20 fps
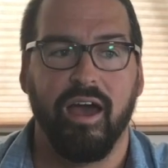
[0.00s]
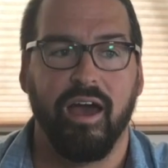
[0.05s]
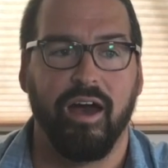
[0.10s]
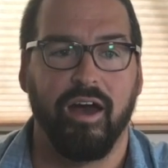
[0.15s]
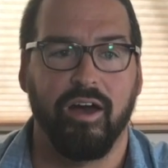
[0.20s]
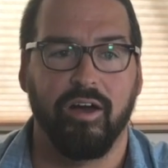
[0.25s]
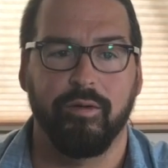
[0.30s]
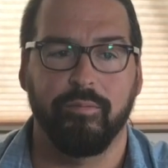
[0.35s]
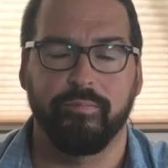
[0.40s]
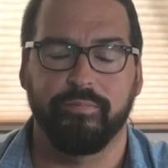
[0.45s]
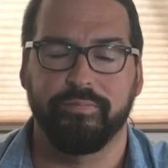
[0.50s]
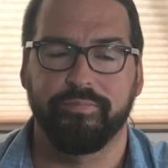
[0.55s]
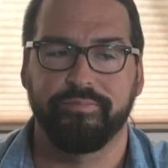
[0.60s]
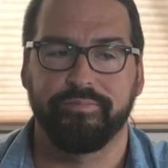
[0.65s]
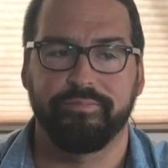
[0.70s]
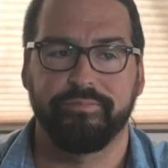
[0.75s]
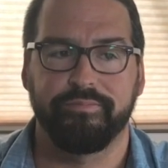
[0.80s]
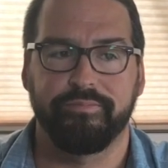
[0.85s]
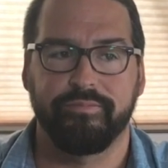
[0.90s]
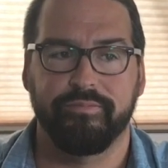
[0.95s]
Um,
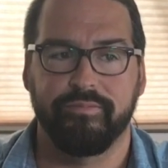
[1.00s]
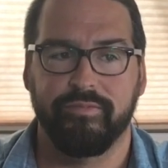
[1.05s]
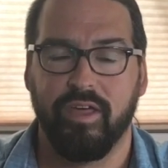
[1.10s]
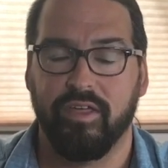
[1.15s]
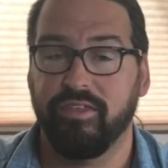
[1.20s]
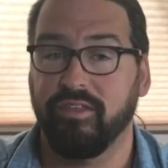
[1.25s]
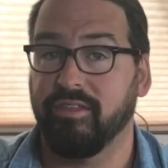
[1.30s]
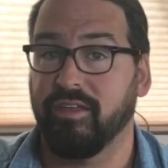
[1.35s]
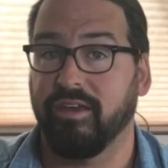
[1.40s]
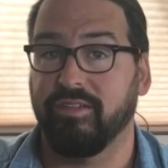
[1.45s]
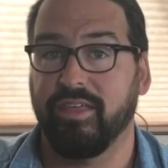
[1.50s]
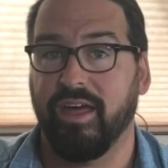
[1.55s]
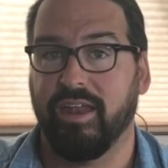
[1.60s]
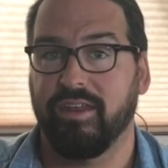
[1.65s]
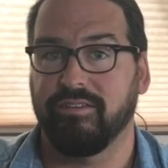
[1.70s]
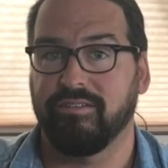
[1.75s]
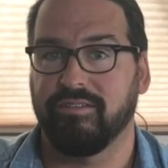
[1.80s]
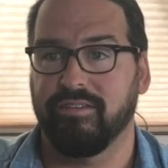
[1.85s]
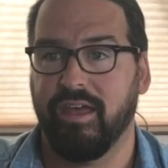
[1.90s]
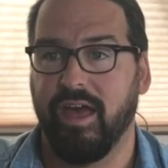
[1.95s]
nothing like
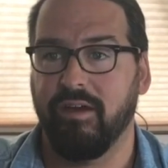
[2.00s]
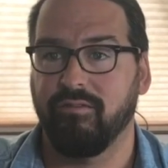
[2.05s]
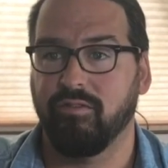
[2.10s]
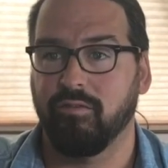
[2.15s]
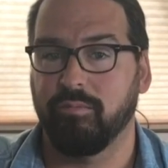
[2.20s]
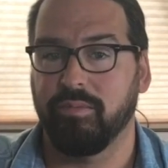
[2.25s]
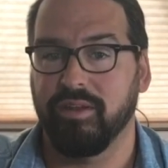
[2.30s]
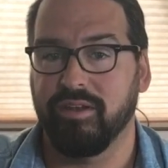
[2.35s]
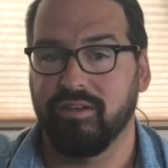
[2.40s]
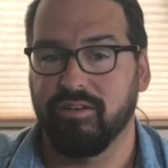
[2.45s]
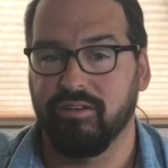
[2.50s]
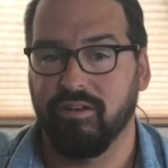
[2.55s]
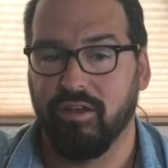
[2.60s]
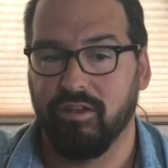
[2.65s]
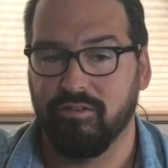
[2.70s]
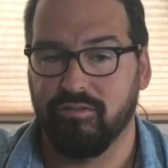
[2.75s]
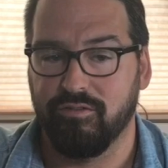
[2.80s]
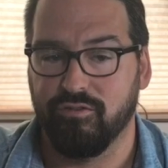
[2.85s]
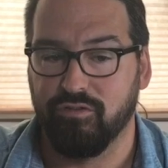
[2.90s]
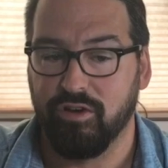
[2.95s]
that has ever been
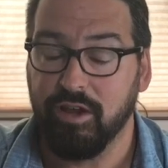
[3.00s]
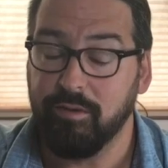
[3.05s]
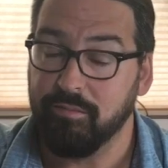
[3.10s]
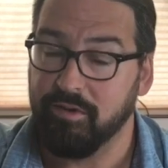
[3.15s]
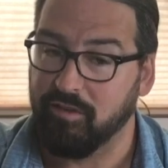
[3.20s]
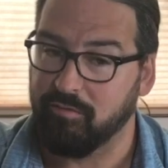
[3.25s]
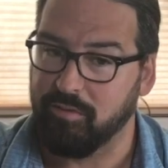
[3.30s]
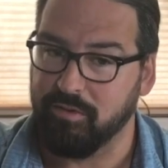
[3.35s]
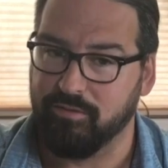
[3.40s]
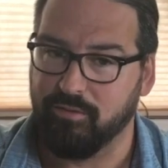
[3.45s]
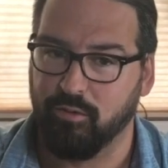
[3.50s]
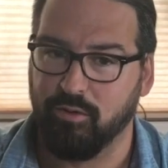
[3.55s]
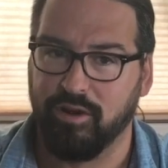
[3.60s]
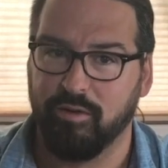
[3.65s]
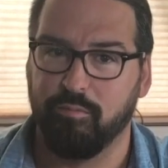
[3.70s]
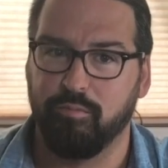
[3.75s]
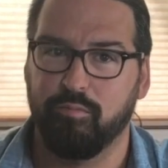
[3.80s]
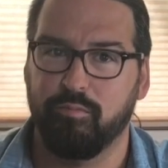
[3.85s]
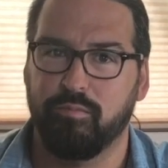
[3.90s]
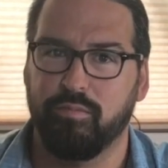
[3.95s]
uh, dreamed of before,
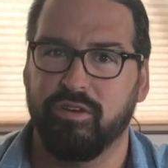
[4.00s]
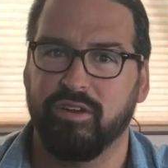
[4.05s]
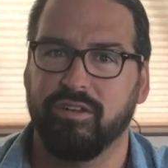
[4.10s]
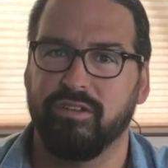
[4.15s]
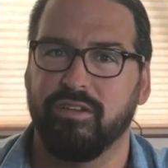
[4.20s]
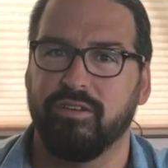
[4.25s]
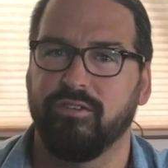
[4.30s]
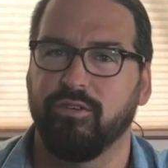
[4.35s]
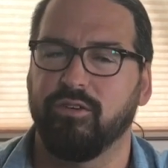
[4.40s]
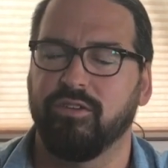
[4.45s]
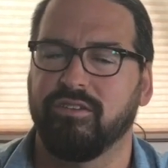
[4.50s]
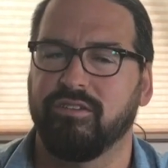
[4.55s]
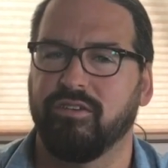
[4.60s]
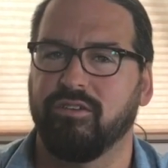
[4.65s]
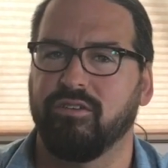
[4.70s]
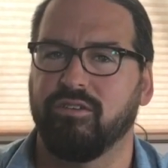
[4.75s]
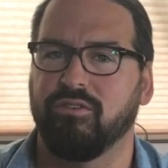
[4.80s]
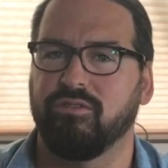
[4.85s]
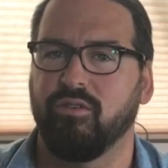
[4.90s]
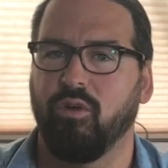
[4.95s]
and particularly if you
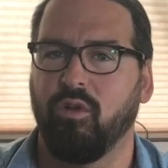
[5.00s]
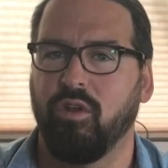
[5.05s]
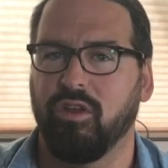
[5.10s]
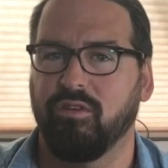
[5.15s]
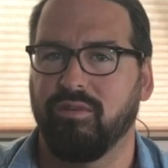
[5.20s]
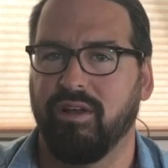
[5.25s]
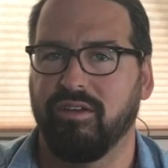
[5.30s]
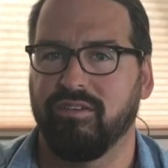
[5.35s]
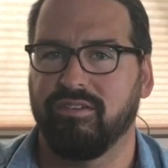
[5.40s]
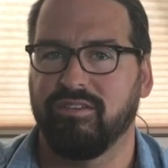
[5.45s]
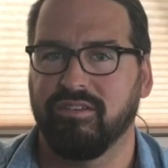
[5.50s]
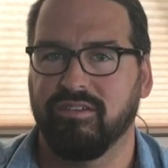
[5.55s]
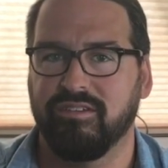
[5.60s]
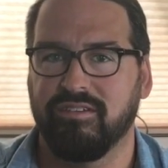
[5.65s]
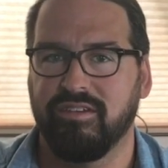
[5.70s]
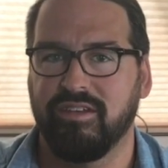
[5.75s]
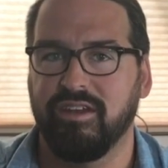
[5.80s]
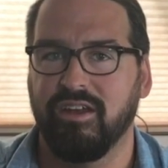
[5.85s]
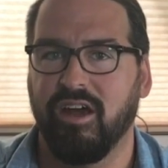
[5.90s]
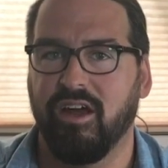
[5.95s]
consider there's only around
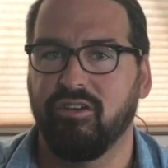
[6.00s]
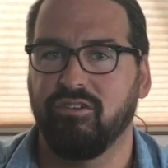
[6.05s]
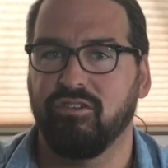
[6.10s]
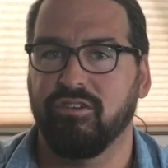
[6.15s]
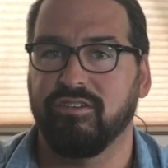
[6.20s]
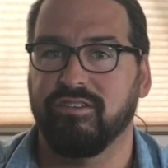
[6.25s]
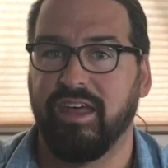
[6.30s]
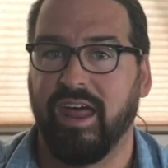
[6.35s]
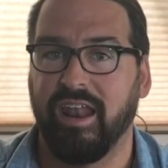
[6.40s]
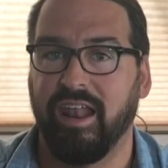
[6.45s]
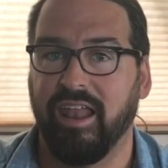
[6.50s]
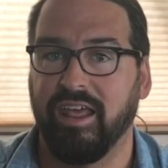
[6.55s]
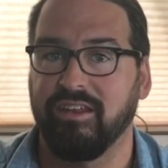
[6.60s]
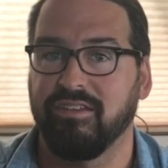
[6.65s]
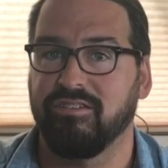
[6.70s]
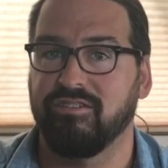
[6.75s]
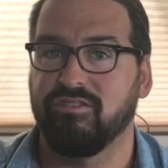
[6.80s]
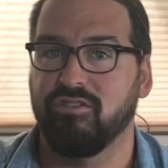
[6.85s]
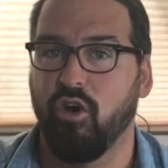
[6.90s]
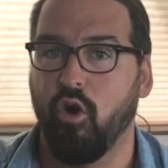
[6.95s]
1,600
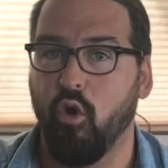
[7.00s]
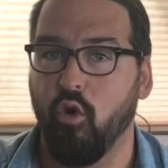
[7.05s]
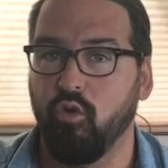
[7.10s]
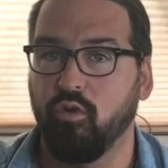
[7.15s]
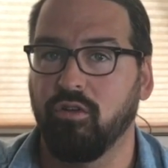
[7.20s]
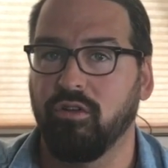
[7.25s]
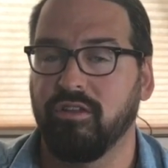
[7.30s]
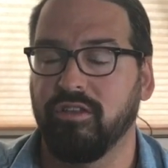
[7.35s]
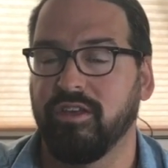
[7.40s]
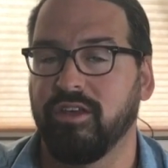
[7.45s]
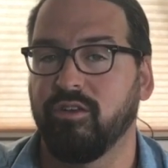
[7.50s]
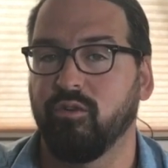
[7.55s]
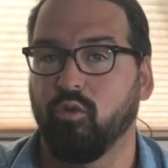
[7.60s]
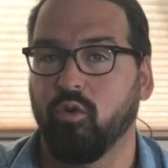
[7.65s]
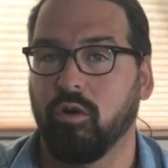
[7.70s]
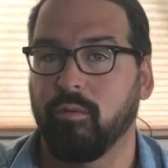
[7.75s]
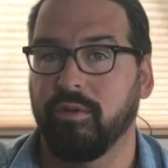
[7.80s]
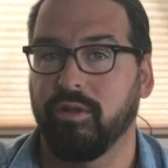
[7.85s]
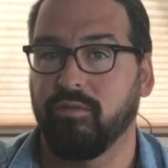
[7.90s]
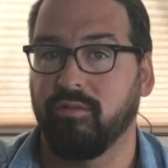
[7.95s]
satellites total in
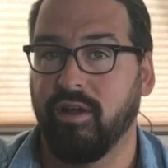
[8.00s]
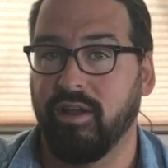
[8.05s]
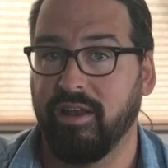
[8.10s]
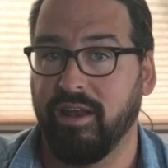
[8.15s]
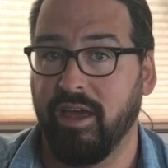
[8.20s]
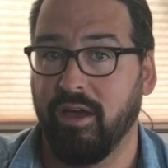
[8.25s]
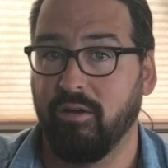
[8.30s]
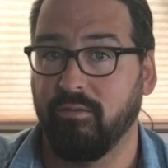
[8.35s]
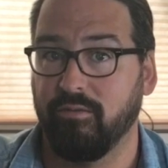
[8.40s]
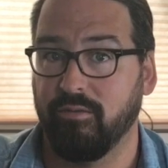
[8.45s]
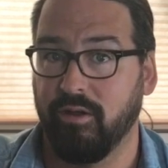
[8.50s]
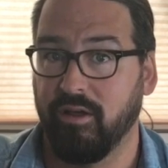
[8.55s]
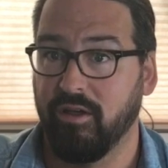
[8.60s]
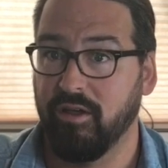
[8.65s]
orbit right now